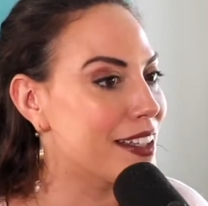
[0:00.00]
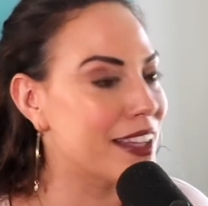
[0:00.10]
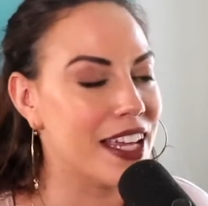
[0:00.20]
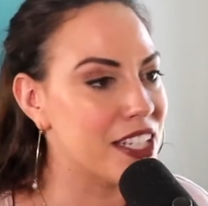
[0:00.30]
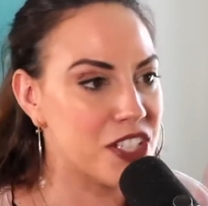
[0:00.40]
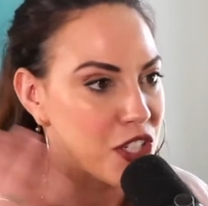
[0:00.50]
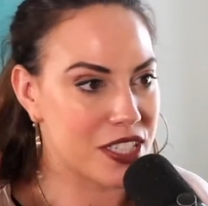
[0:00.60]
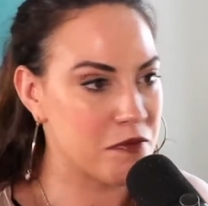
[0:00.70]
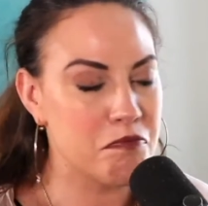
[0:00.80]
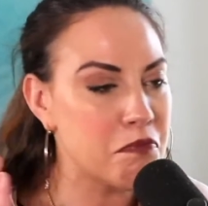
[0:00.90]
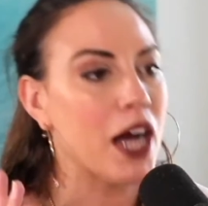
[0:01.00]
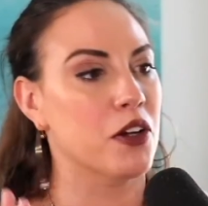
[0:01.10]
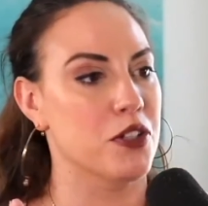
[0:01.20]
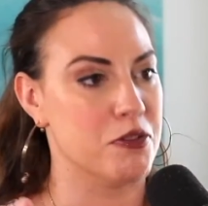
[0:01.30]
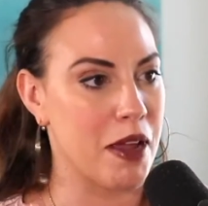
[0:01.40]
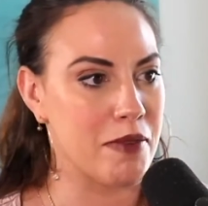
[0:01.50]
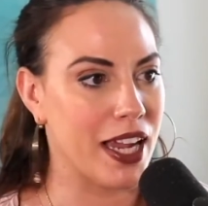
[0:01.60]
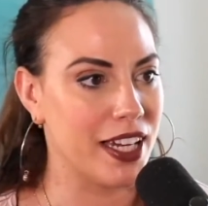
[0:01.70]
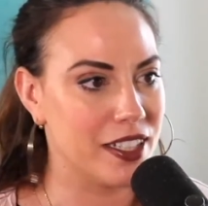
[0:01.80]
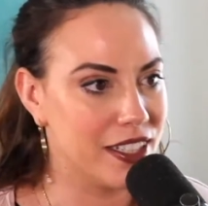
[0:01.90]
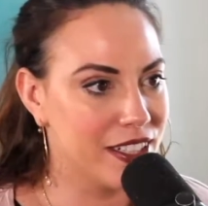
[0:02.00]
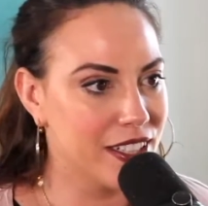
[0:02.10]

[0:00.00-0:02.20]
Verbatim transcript: That it just boggles my mind.